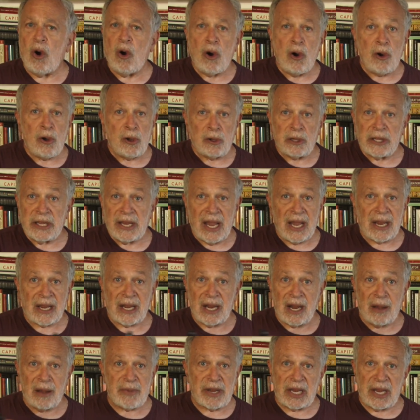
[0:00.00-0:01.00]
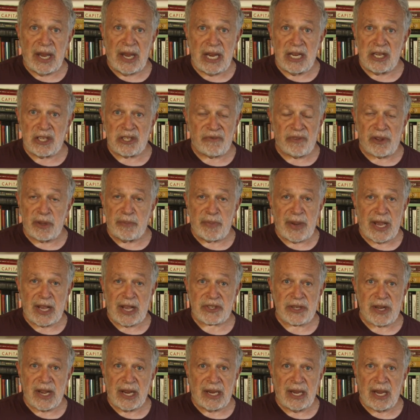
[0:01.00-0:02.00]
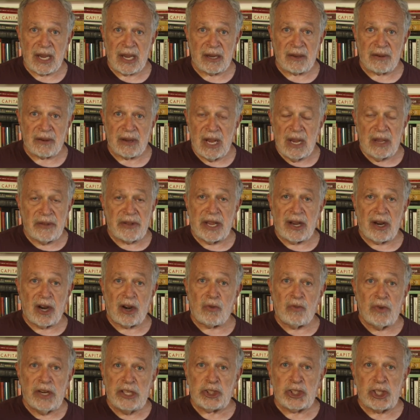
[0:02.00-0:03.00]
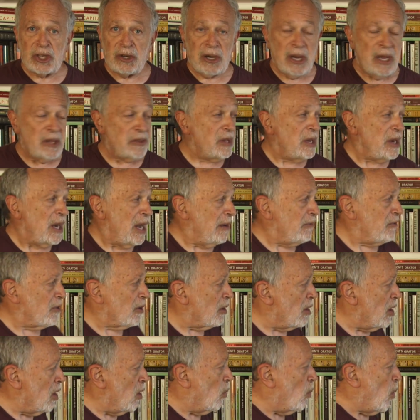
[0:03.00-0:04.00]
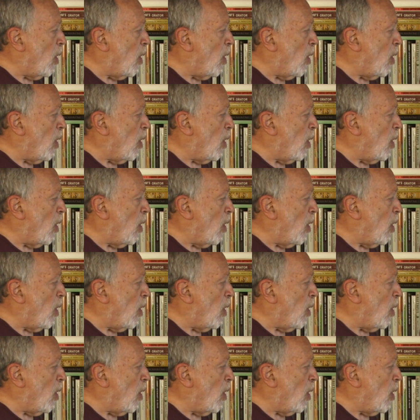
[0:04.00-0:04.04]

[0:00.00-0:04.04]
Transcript: all the economic gains for the past decade. They are richer than ever.